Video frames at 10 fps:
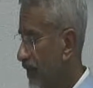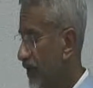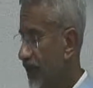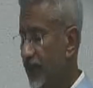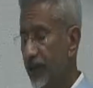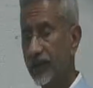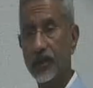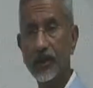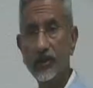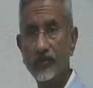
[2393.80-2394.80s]
The
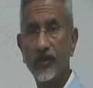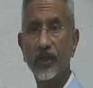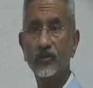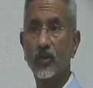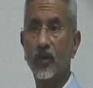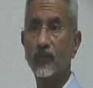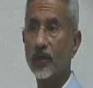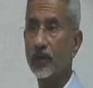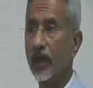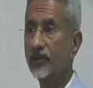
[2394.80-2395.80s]
current phase of
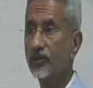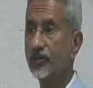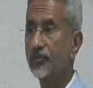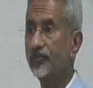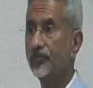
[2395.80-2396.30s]
our ties